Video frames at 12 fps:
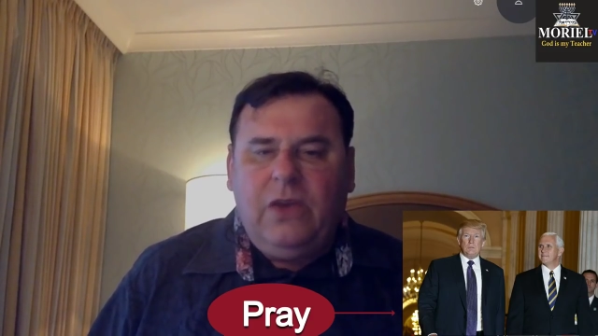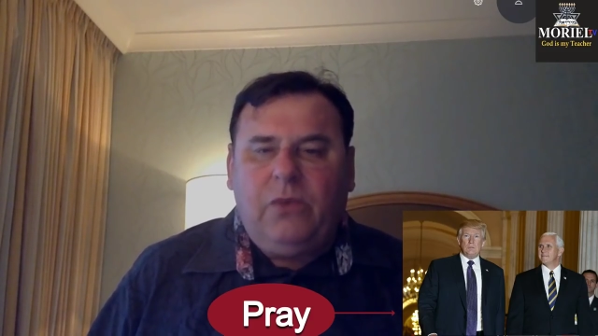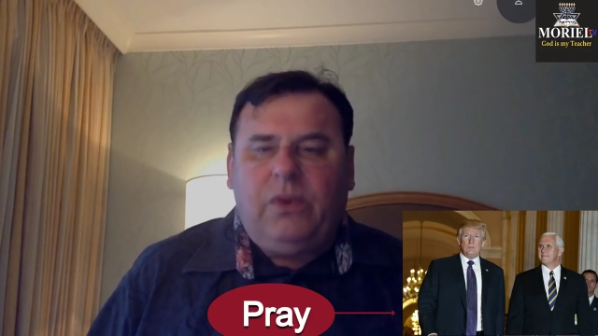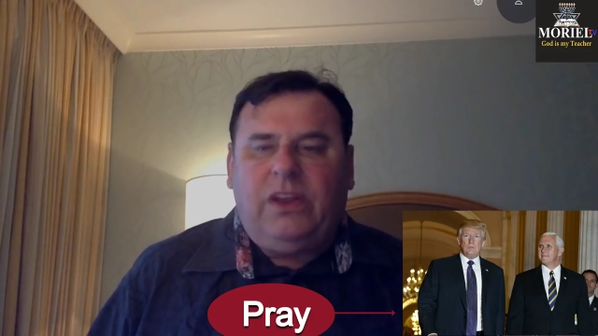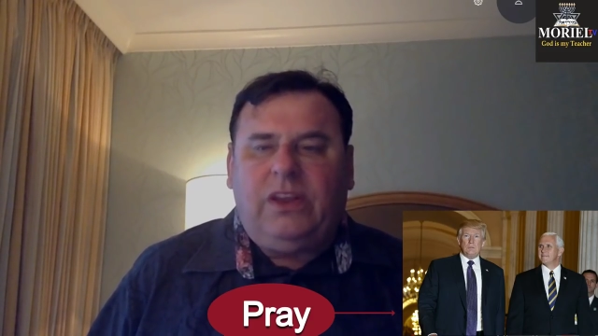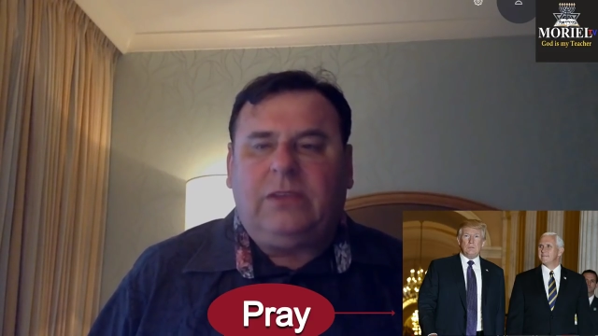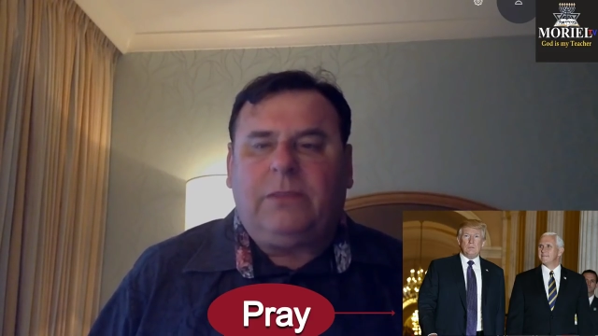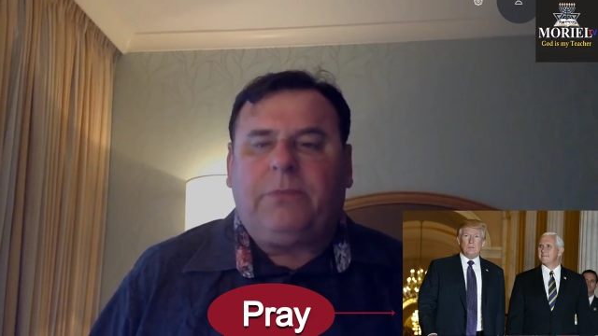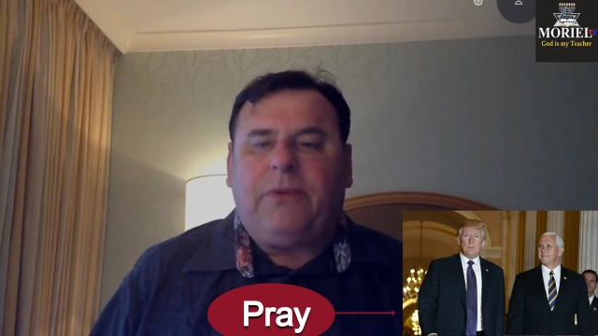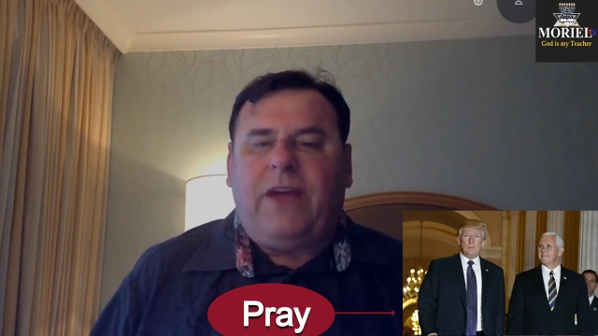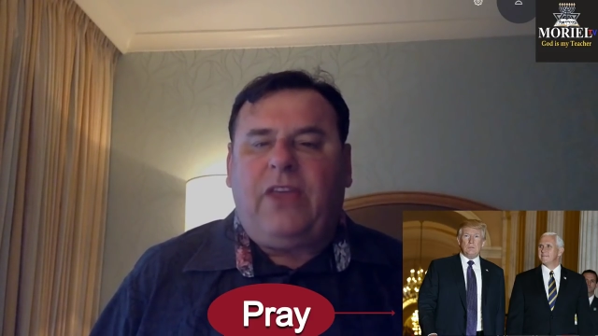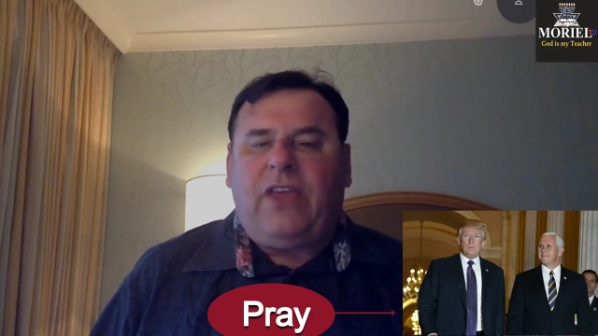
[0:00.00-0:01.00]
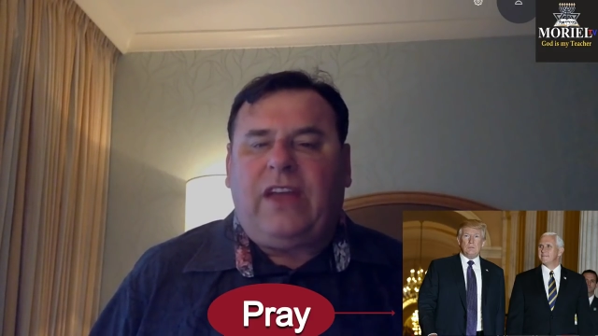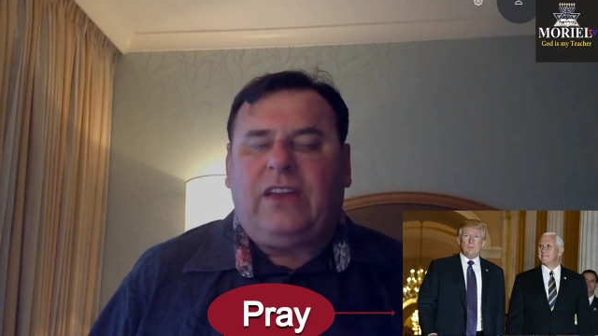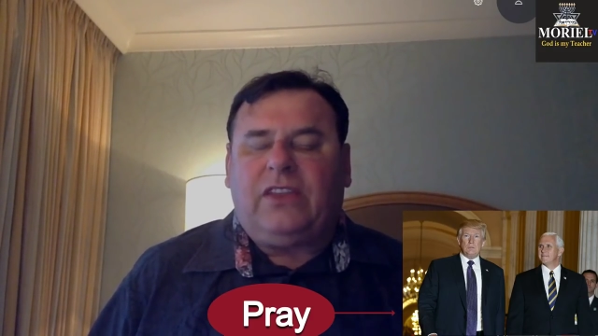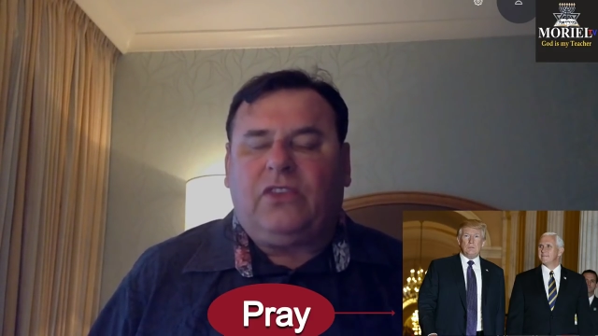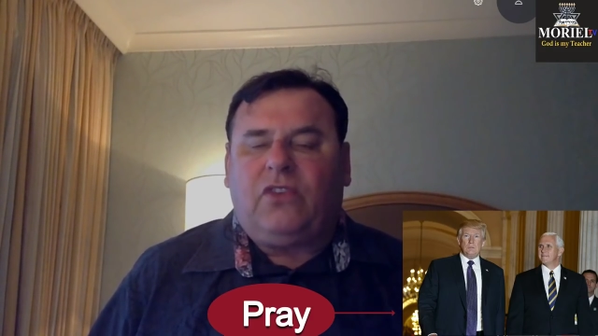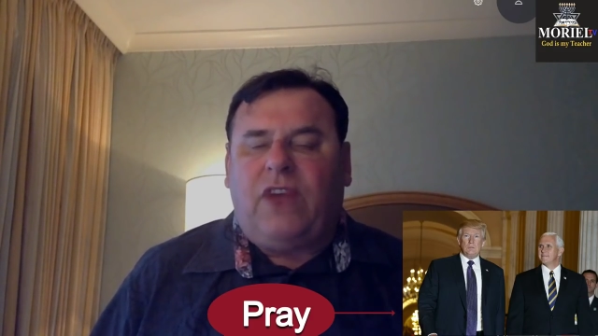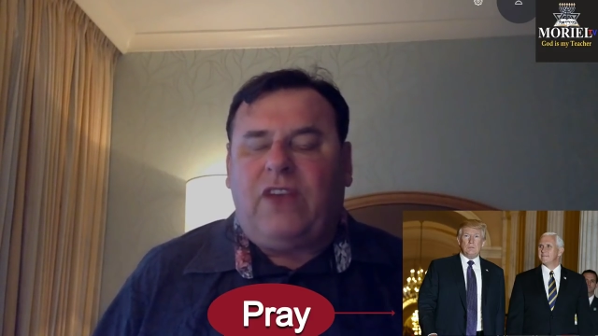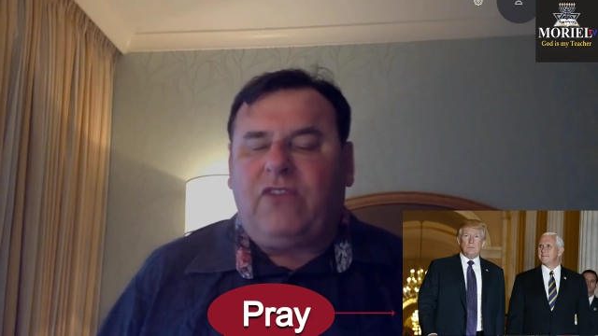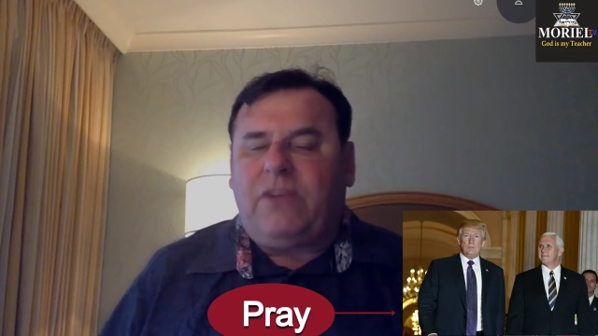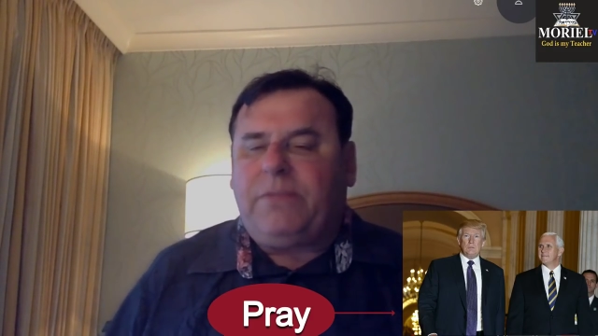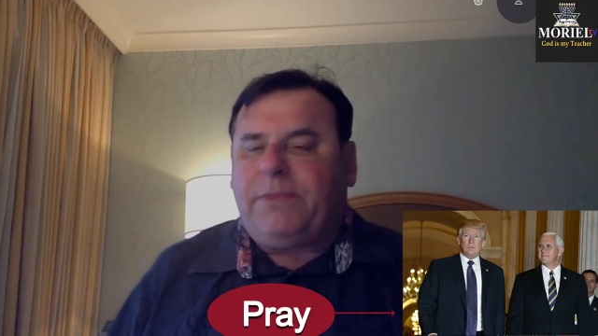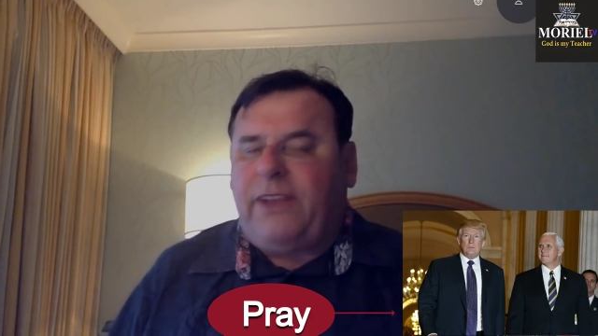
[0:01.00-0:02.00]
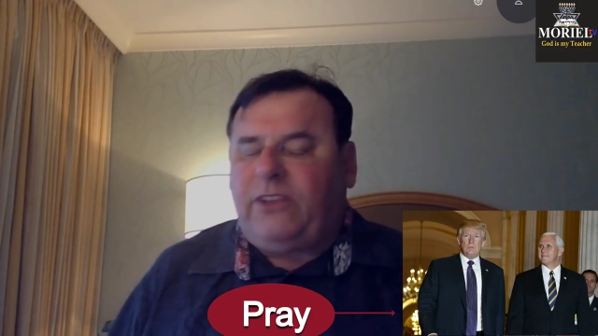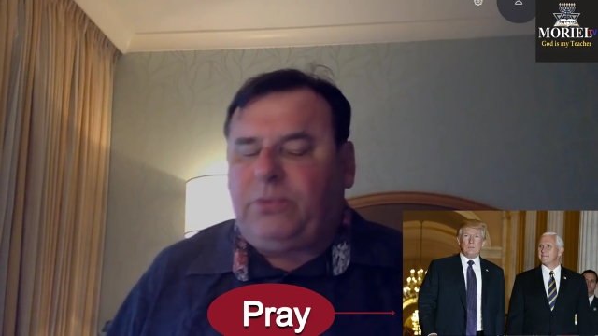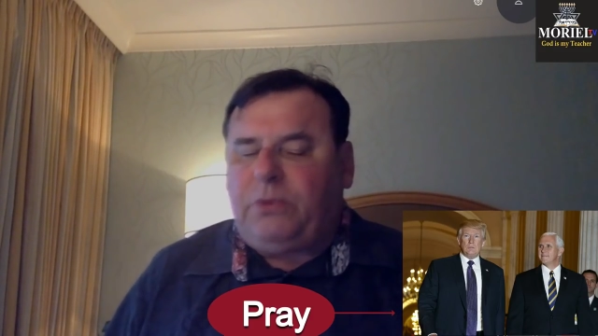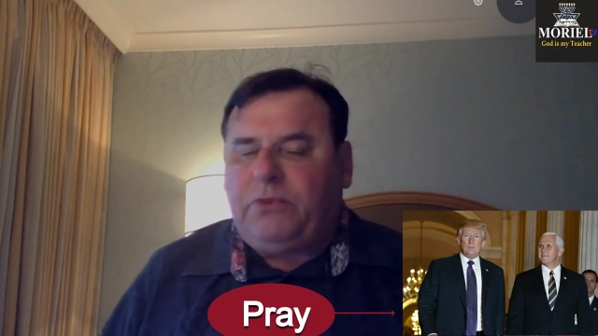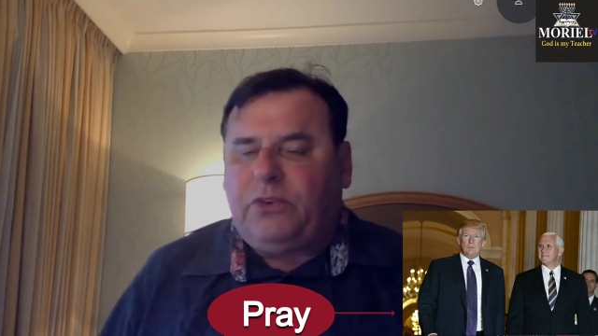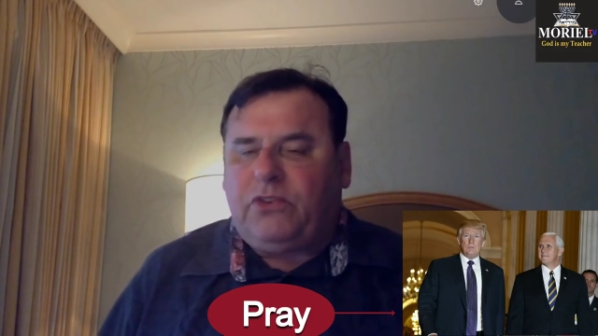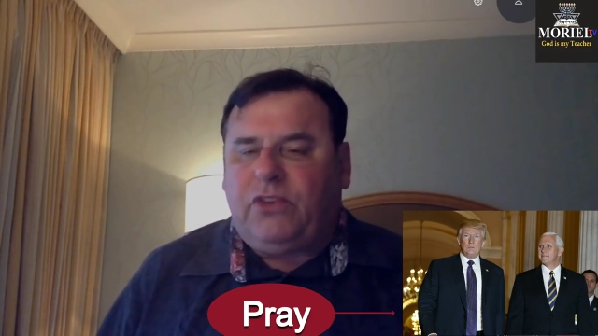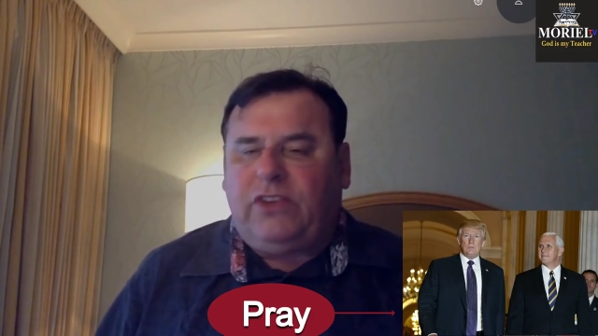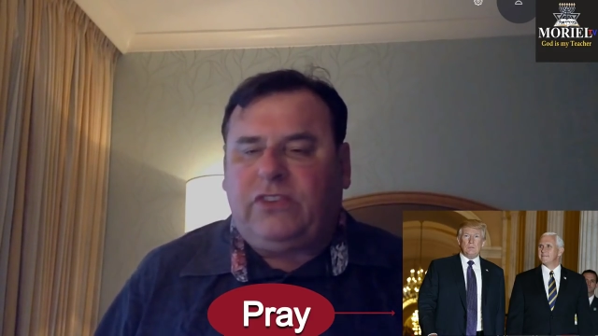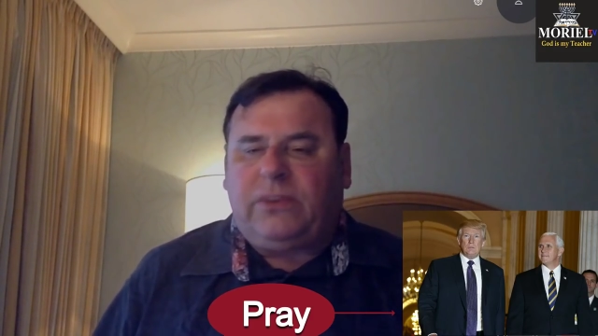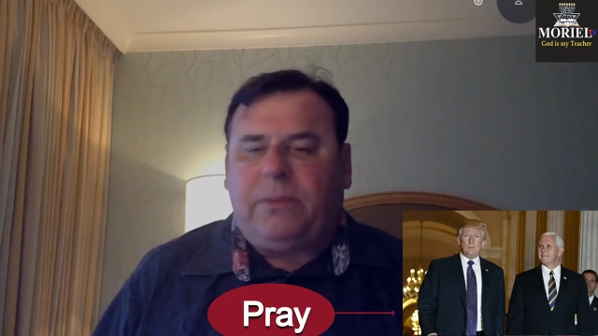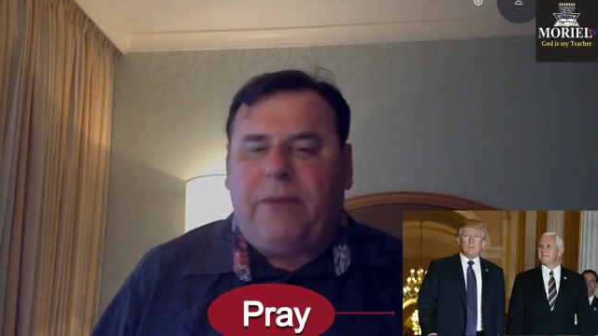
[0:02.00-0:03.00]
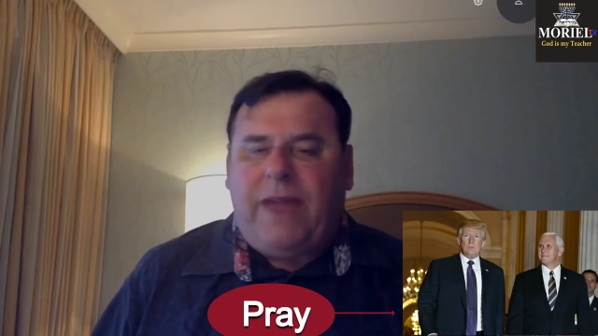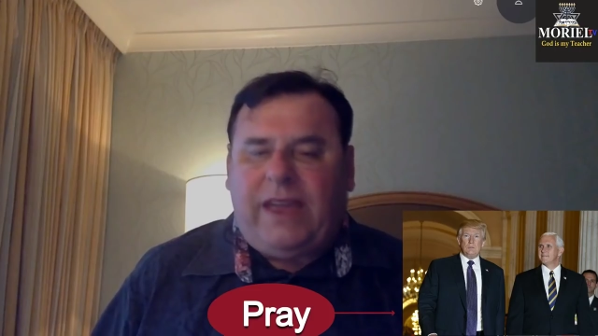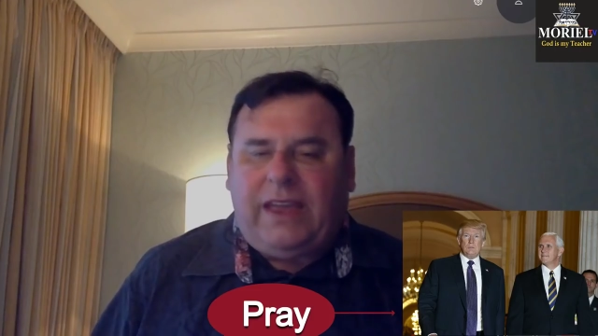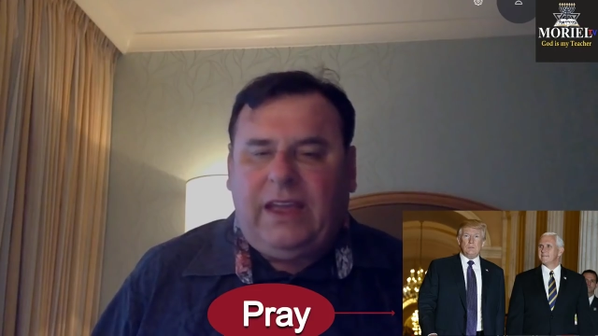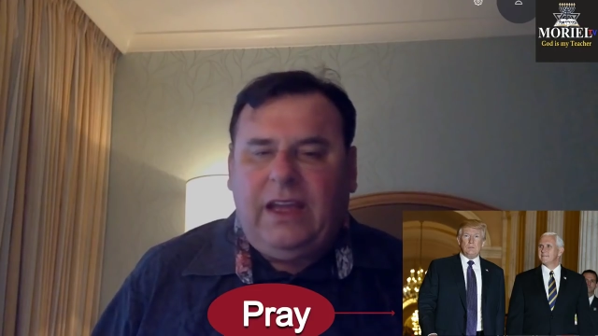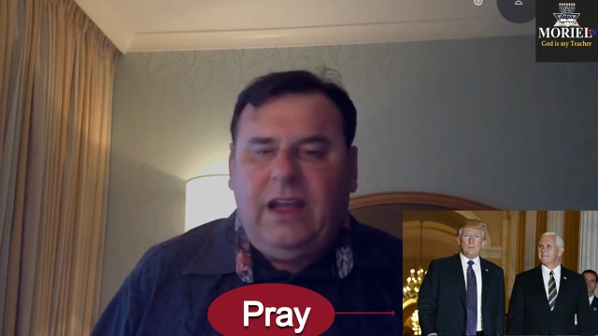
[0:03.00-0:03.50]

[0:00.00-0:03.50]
We need to pray that the right replacement for Theresa May